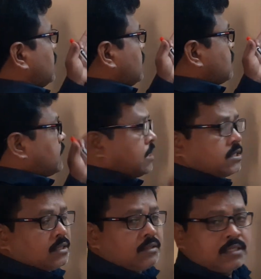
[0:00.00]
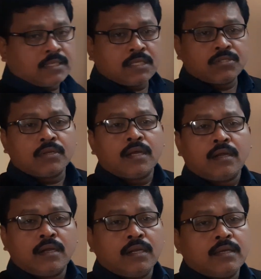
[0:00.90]
introduction. It is also
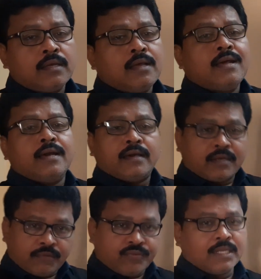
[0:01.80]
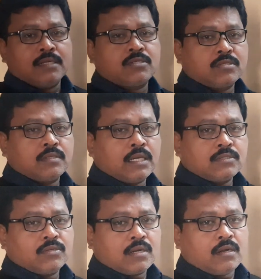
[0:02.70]
called reference.
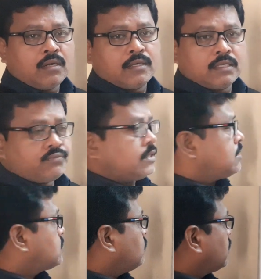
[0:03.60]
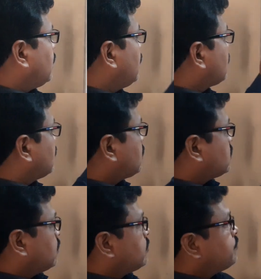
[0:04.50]
Okay,
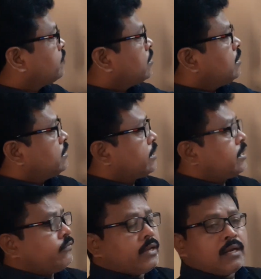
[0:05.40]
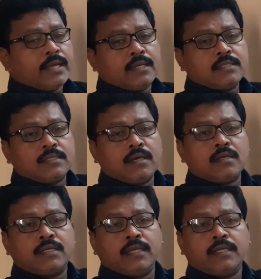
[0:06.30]
introduction. The given lines
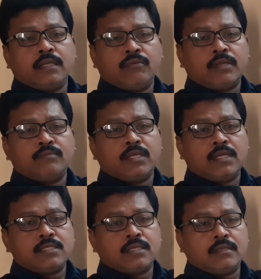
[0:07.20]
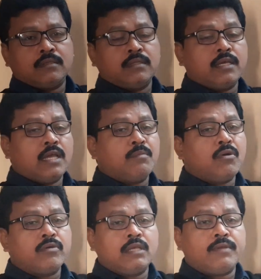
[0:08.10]
are taken from the lesson. The
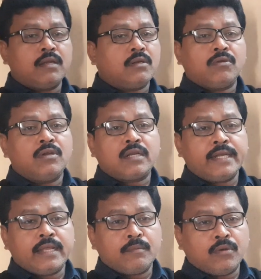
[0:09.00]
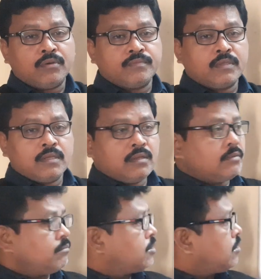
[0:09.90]
above given, don't write above,
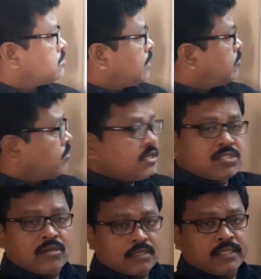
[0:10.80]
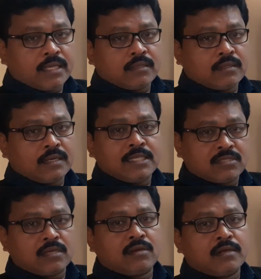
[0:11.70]
because above it is not there. The lines
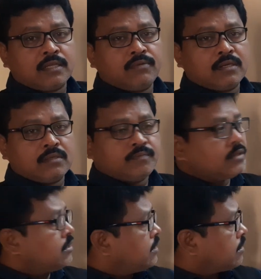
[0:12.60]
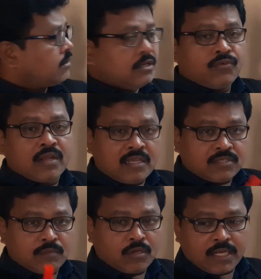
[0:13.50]
are not given here in your
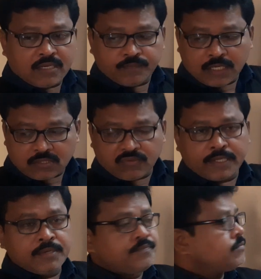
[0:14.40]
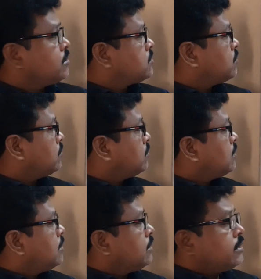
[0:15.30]
answer booklet. That's why.
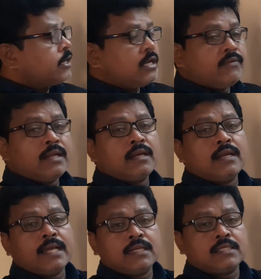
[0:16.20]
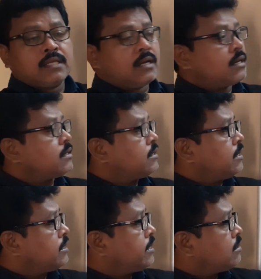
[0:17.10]
So the given lines are
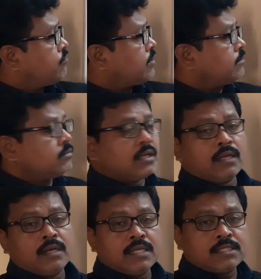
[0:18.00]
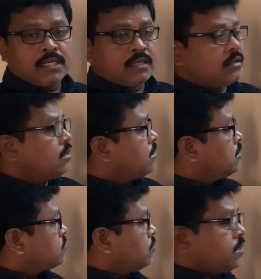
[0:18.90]
taken from the lesson,
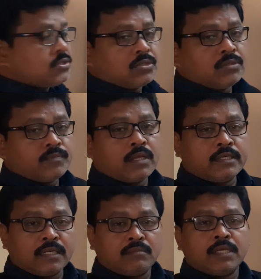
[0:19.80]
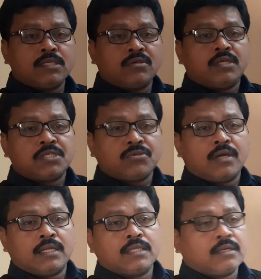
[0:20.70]
so and so, written by so and so
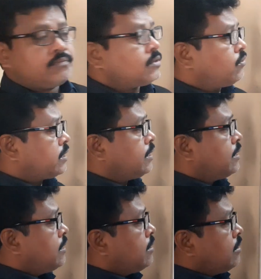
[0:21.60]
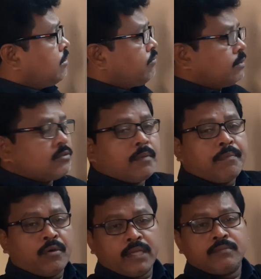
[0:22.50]
author. Okay, from the
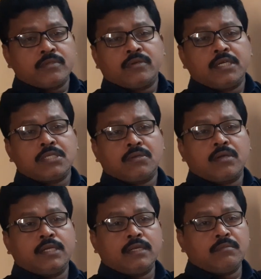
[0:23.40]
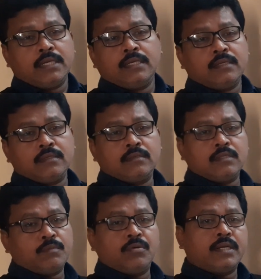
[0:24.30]
poem, so and so, written by
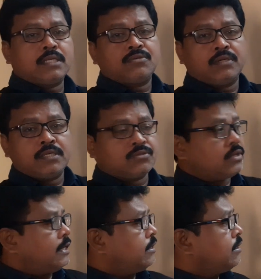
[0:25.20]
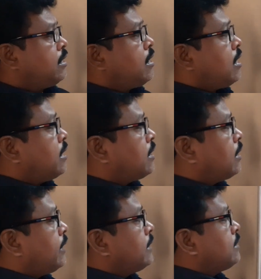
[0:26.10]
the poet, so and so, and
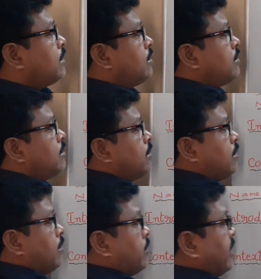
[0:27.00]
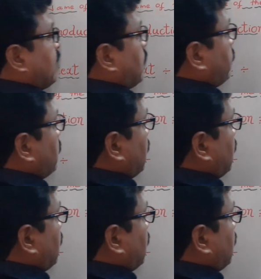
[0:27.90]
underline the name of